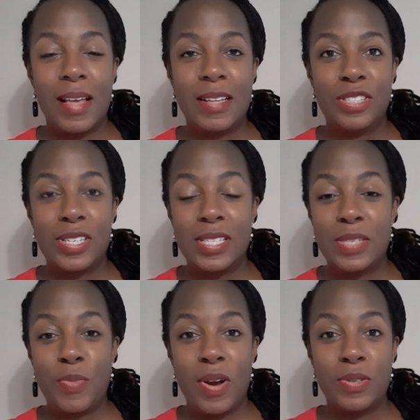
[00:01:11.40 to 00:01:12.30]
Just this
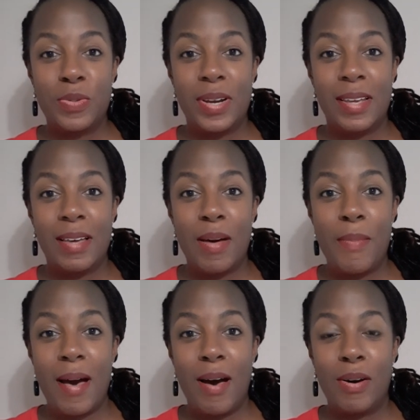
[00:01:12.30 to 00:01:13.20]
morning I was reading
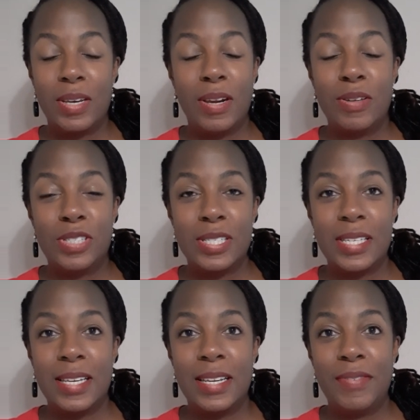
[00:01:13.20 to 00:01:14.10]
about, just
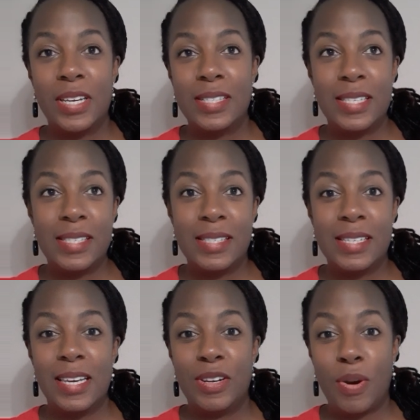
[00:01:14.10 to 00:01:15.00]
even
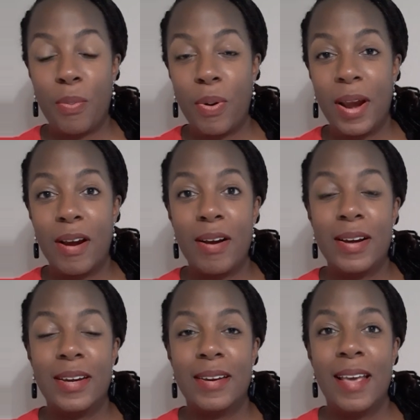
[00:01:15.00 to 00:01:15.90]
consistency in your prayer. And
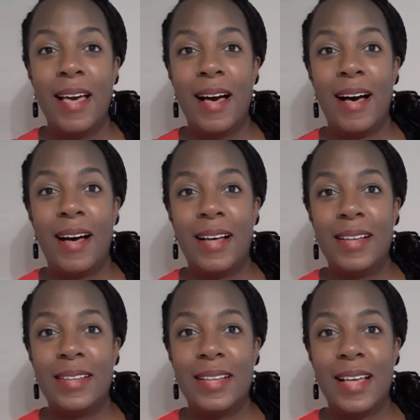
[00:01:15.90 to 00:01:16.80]
then
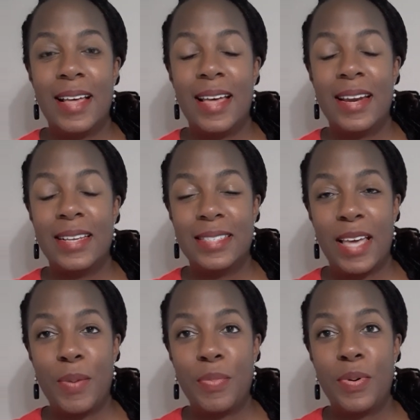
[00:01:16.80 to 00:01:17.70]
an
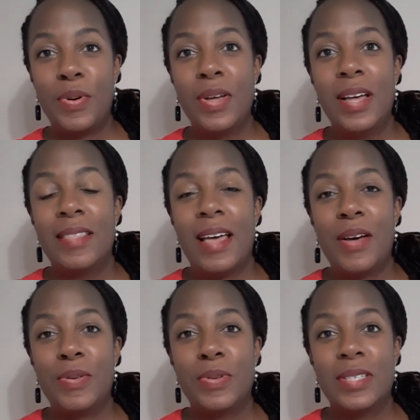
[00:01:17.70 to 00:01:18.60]
example
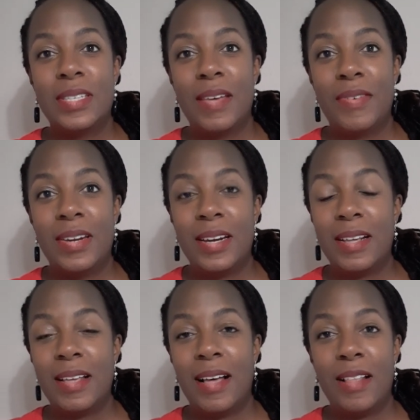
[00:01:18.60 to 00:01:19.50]
that was given in
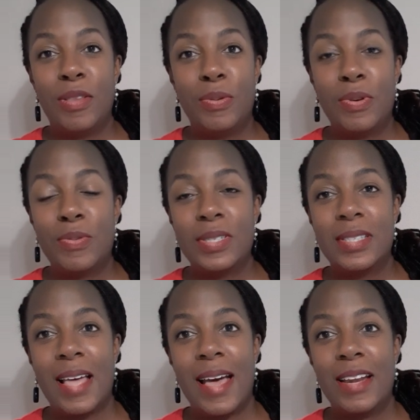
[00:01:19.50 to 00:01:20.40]
Luke was
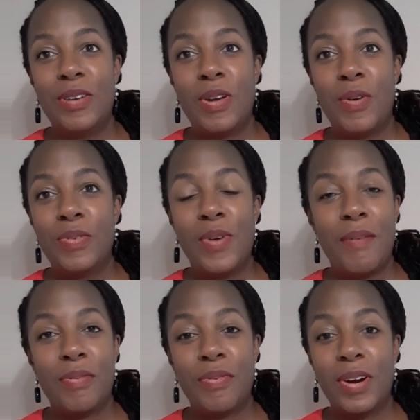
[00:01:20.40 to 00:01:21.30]
that, if you have a
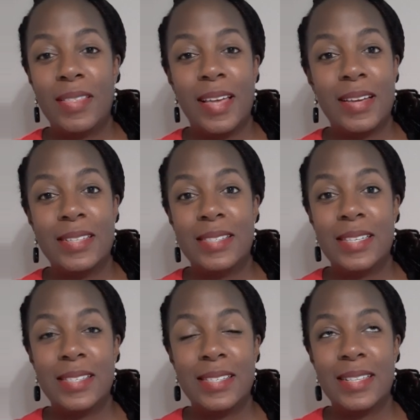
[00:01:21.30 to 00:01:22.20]
friend that
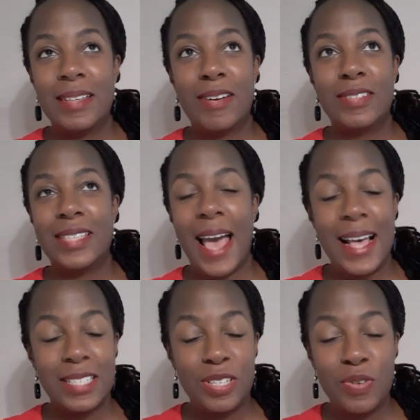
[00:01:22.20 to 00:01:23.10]
consistently is
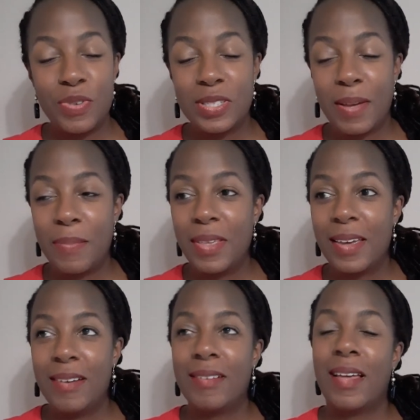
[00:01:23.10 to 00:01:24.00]
asking you for something
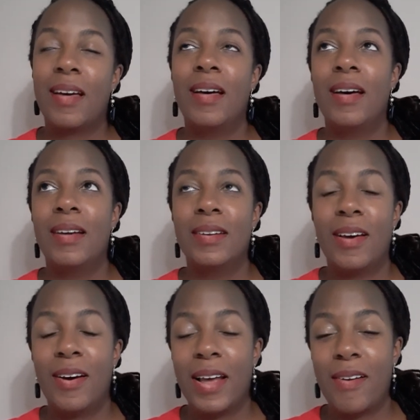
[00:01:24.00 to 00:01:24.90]
and you're like, oh, no,
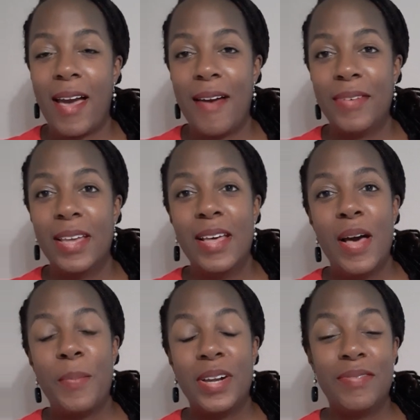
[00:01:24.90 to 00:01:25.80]
I don't have it.
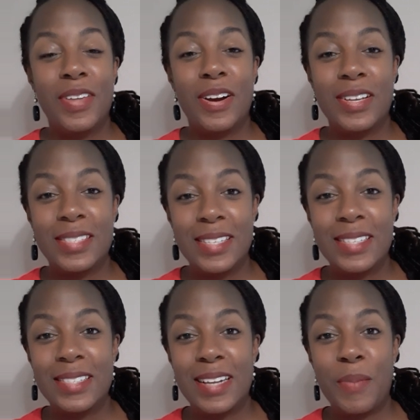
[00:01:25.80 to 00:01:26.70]
But if they're
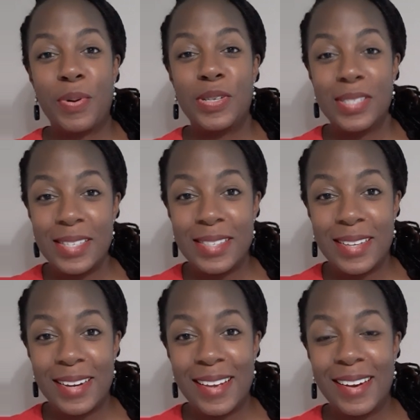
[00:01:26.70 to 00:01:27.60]
consistent and
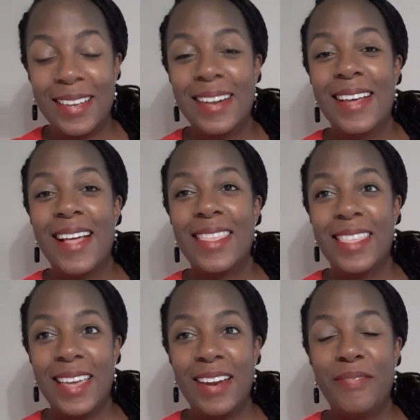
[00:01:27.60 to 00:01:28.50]
persistent in it,
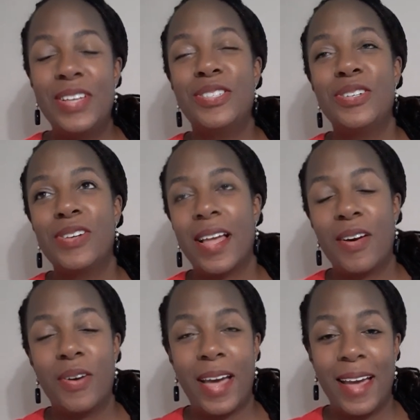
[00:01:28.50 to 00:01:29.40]
then eventually you're like,
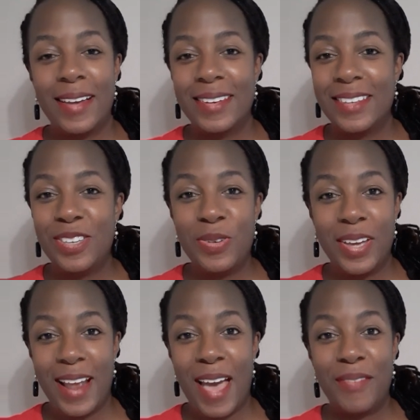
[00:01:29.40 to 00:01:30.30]
okay, you can
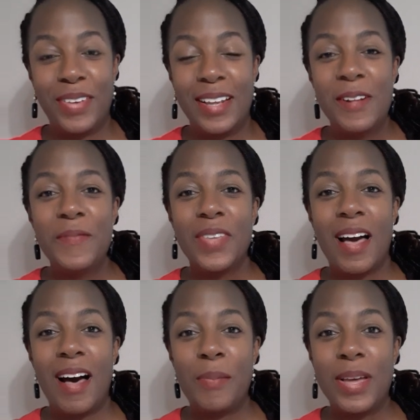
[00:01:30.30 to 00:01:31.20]
have it.
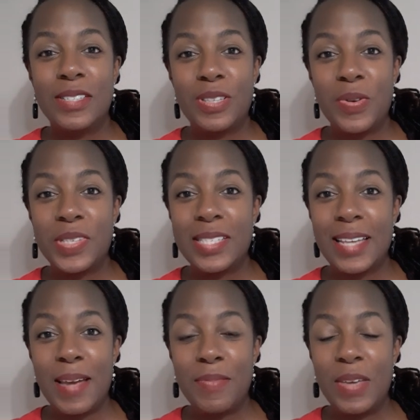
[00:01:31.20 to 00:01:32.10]
And so it's the
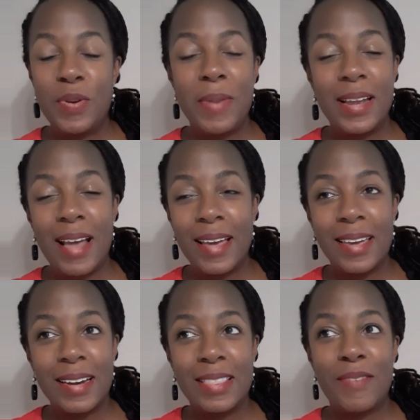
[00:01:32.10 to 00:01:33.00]
same thing. We may not
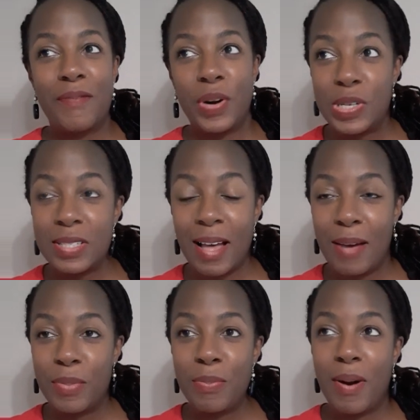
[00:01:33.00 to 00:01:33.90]
get it the first
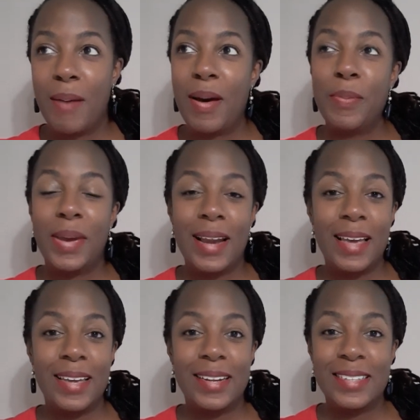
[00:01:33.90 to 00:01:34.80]
time we pray about it. We may not
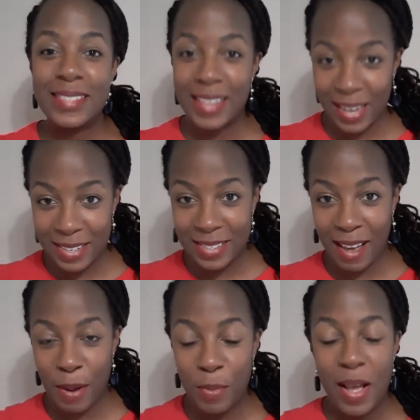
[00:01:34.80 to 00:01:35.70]
get it the second
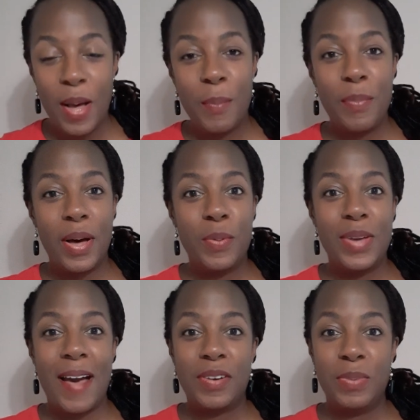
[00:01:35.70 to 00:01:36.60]
time, but we
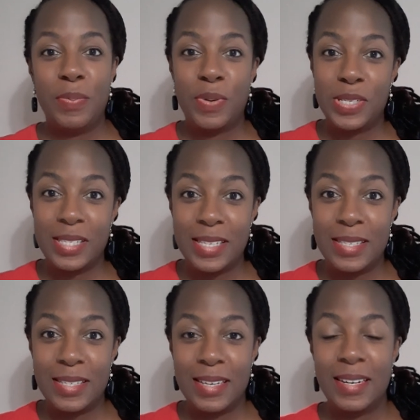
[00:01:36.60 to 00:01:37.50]
have to be
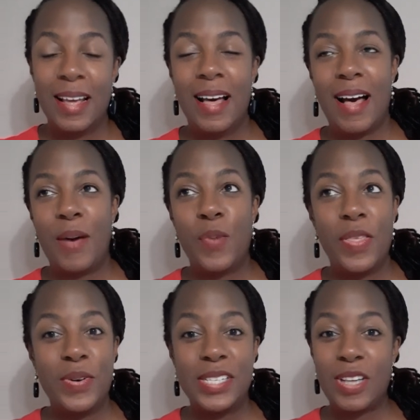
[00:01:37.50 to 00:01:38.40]
persistent,
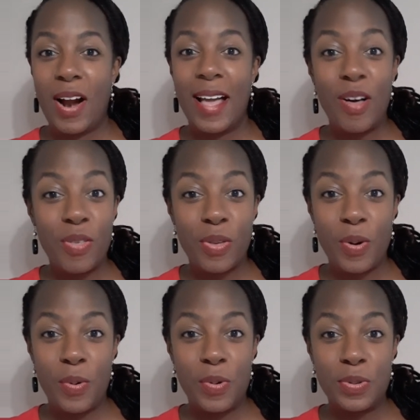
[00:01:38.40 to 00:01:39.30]
whether it's our health
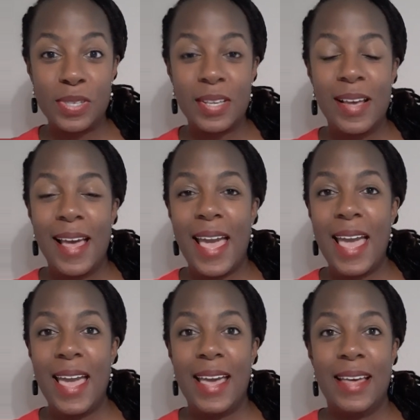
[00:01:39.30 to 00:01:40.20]
goals.
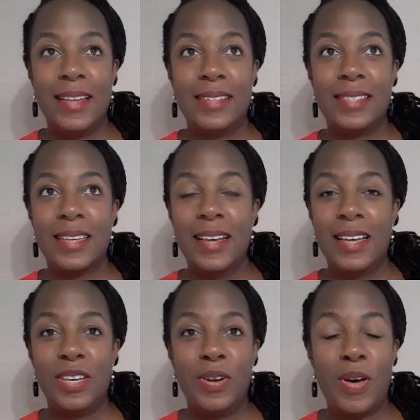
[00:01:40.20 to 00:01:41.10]
And
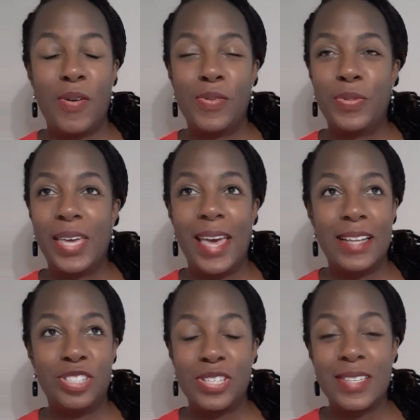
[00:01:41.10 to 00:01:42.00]
we can't
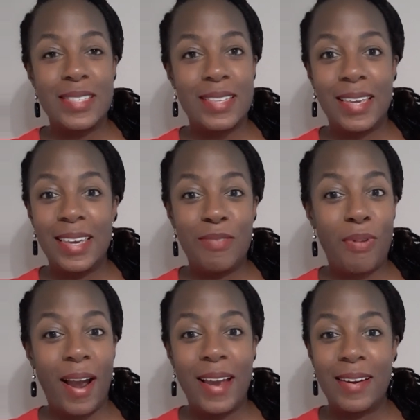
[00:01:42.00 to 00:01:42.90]
just eat
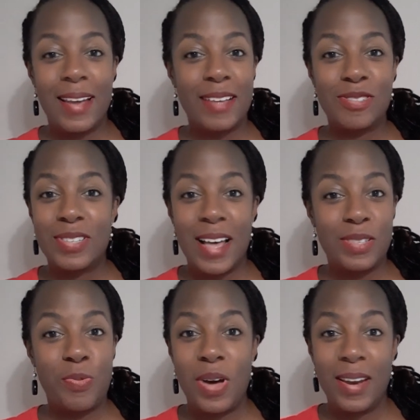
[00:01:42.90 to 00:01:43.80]
right and exercise
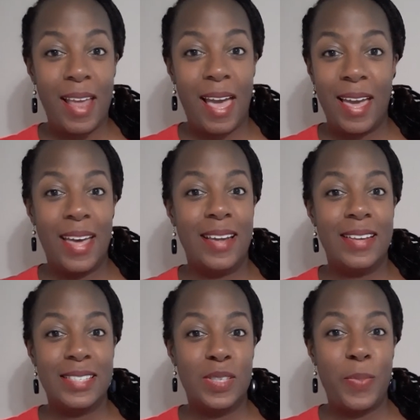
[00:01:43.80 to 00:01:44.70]
one day and
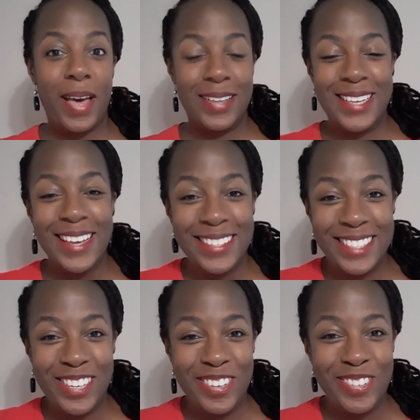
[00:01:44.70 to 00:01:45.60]
expect
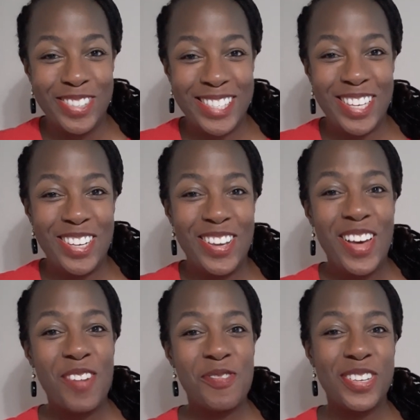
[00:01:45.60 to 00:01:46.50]
to see
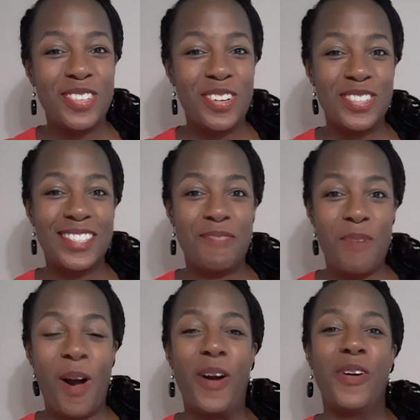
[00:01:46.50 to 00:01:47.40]
results
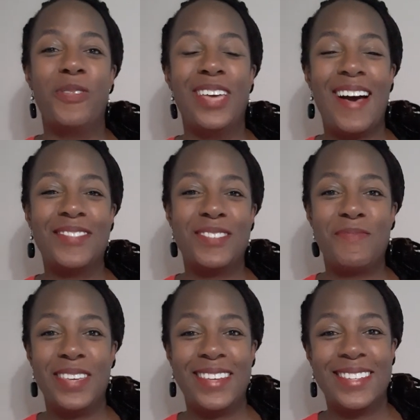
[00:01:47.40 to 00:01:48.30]
tomorrow. We have to
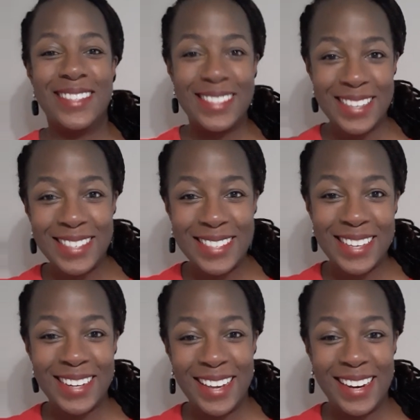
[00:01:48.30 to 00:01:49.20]
be
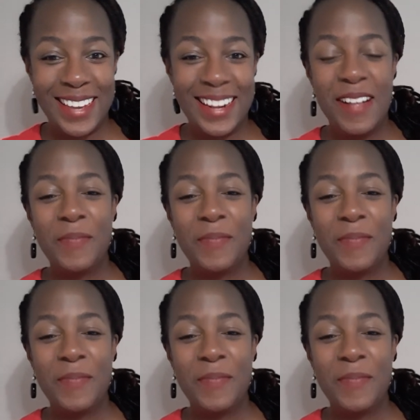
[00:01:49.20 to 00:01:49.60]
consistent in it.